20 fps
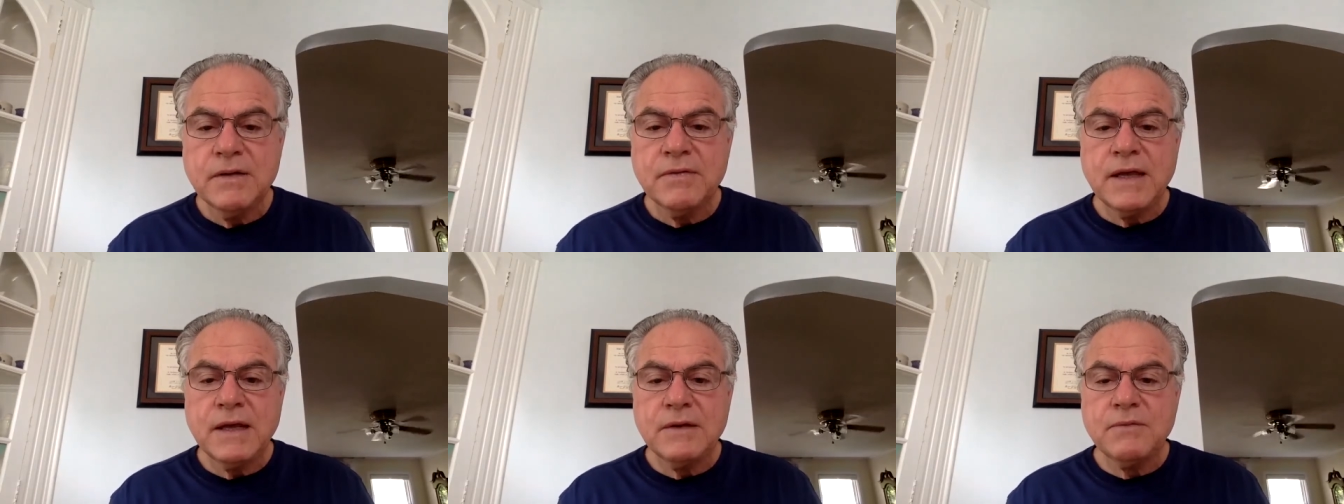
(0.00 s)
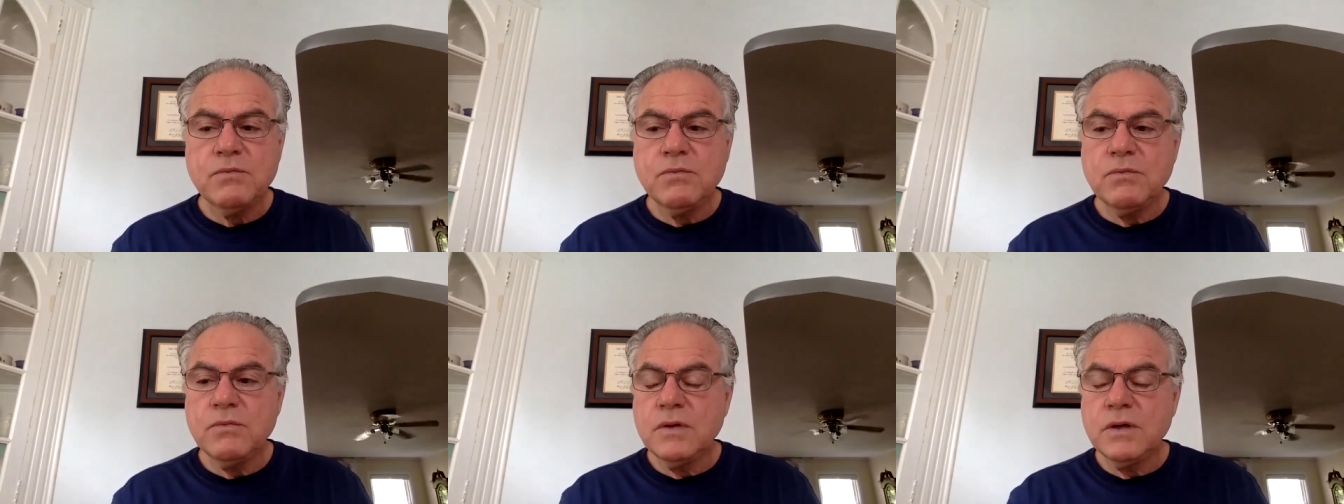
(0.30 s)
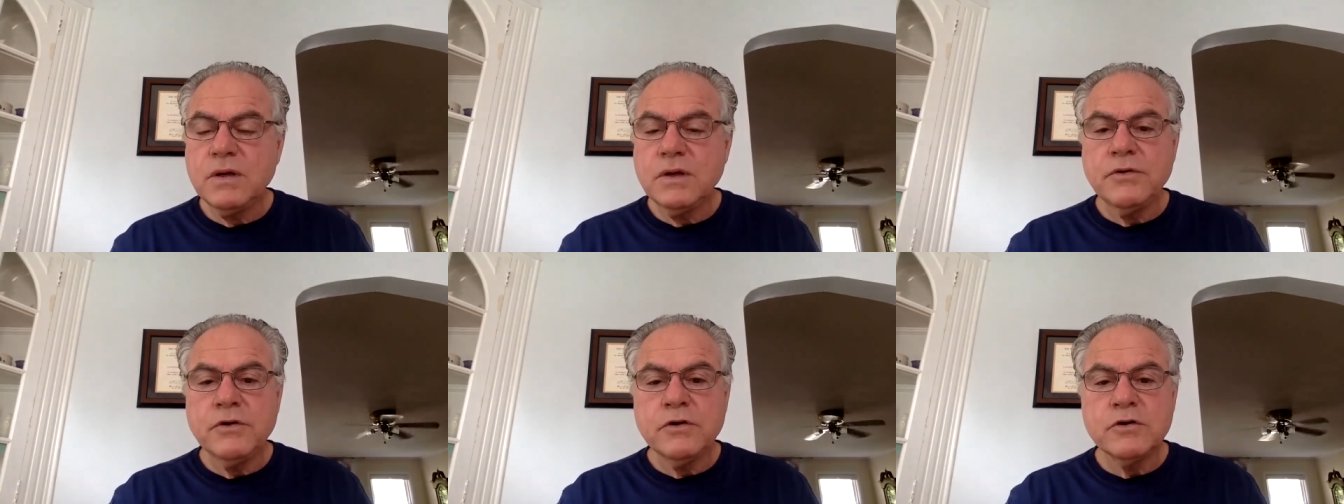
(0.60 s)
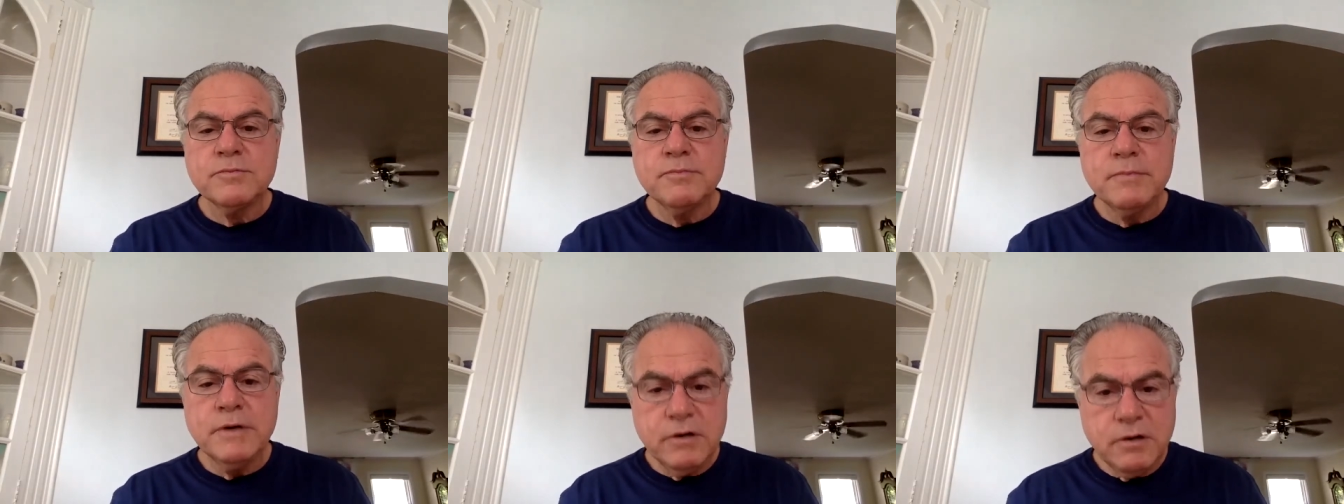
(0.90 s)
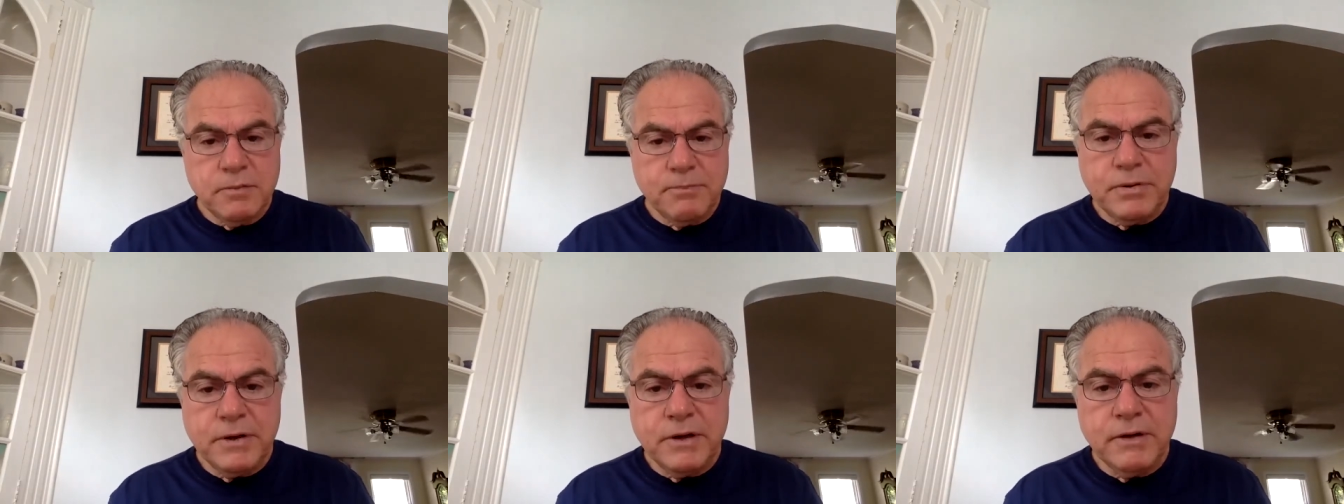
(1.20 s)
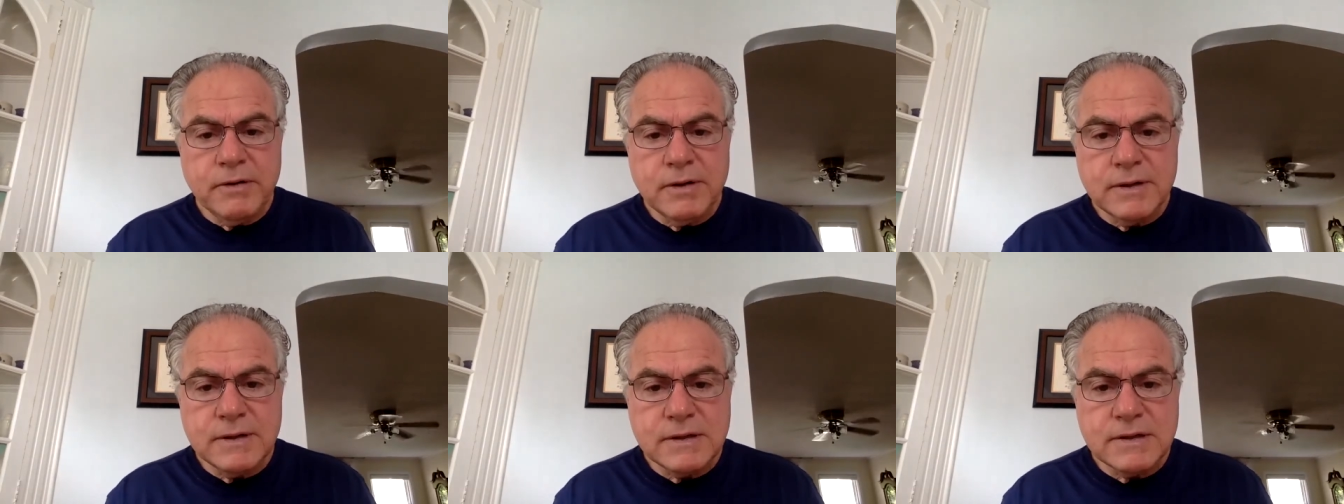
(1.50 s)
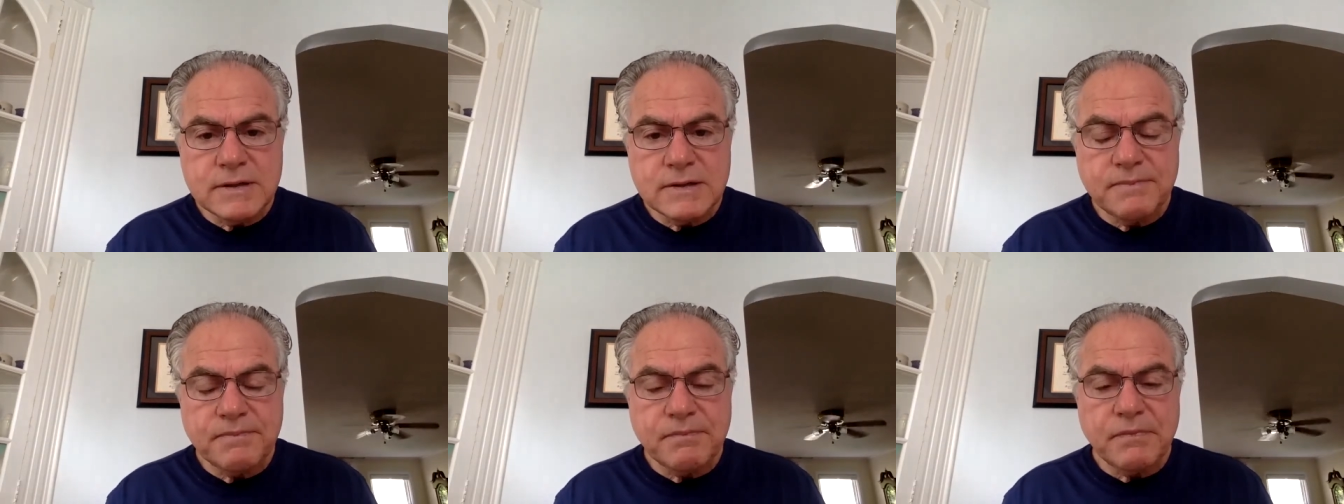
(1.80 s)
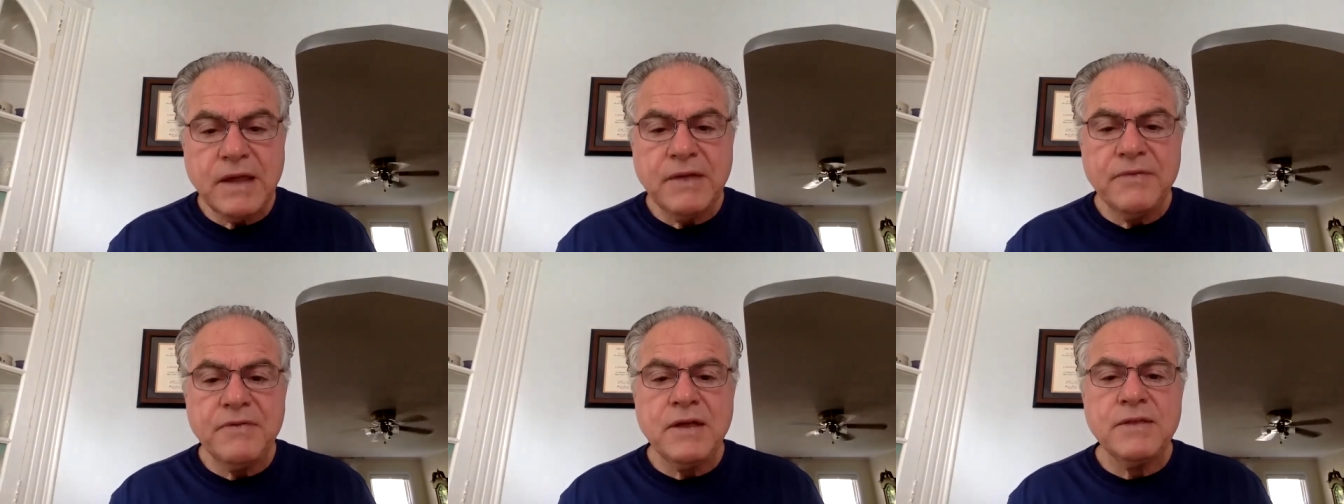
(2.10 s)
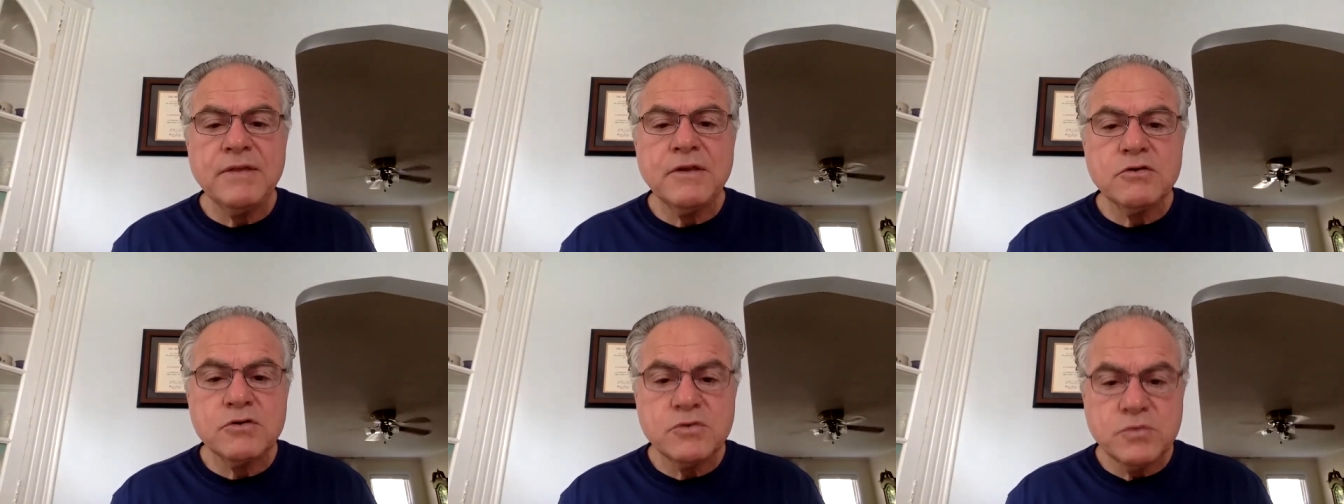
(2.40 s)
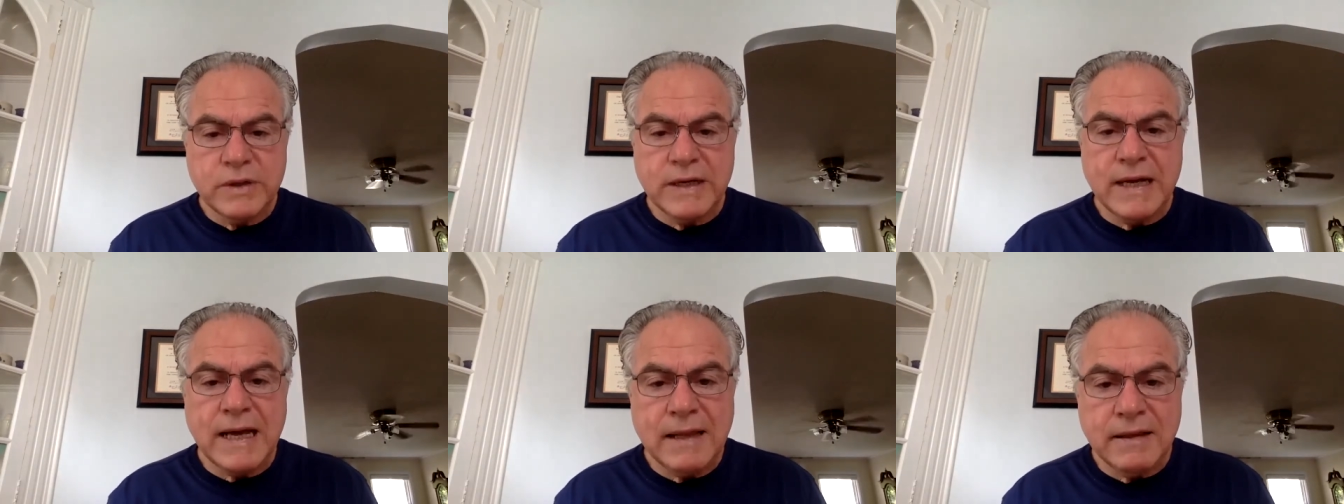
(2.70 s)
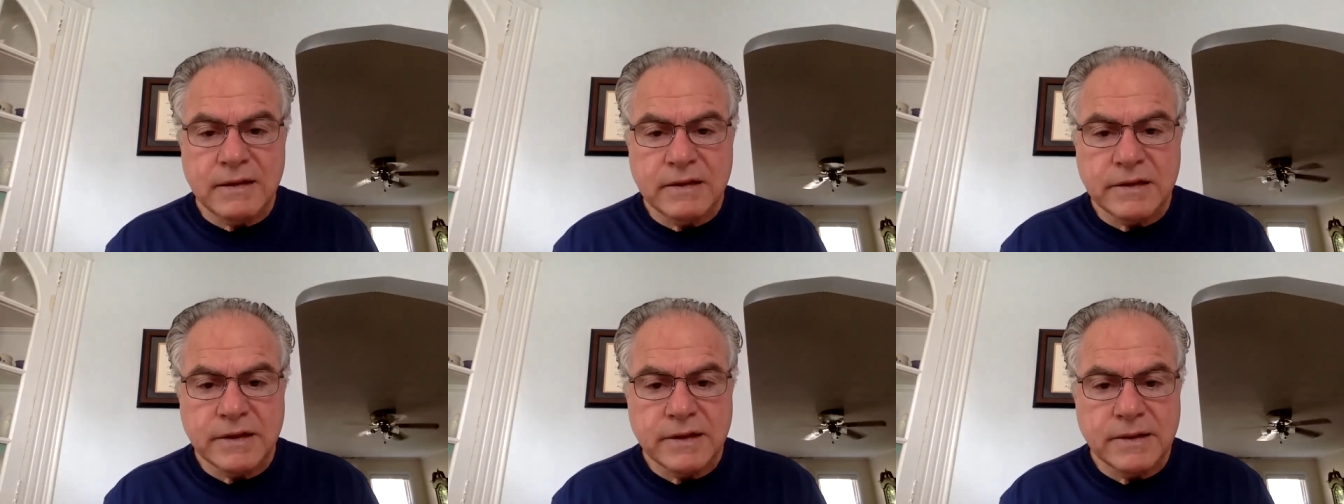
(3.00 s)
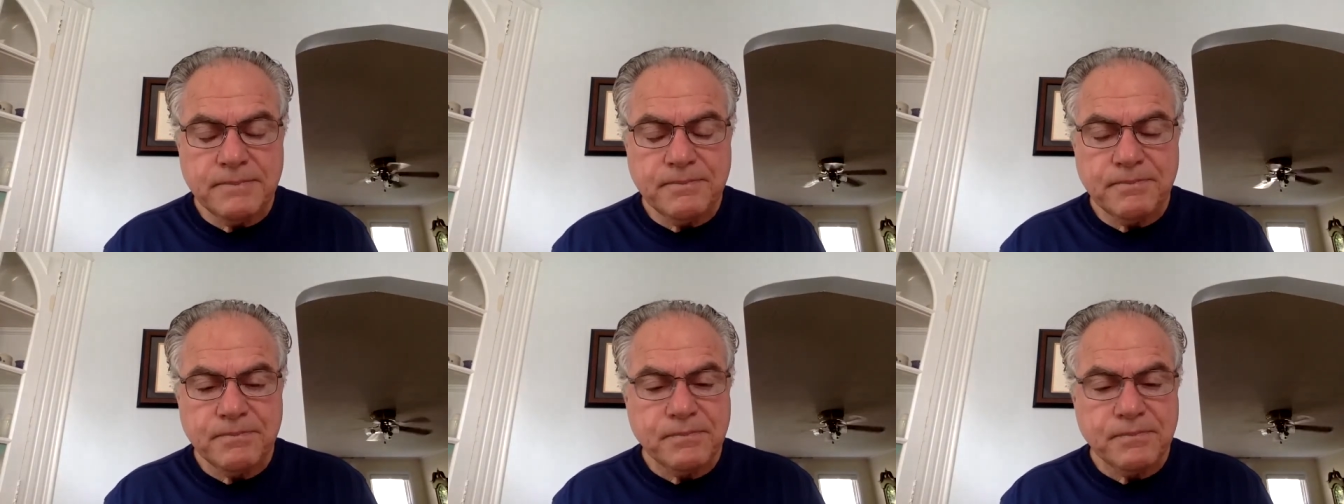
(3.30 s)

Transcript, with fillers: that there's mere appearance and then there's reality.